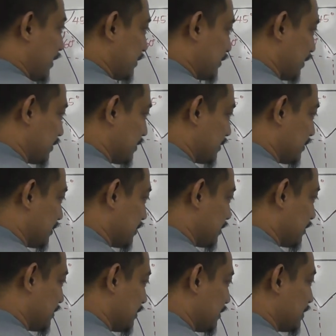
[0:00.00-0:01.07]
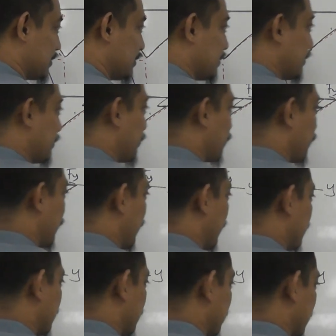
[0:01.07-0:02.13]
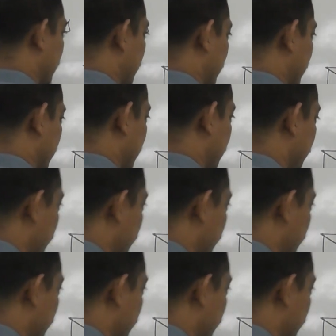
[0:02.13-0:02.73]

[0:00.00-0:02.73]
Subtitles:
x-axis is here, y-axis is here,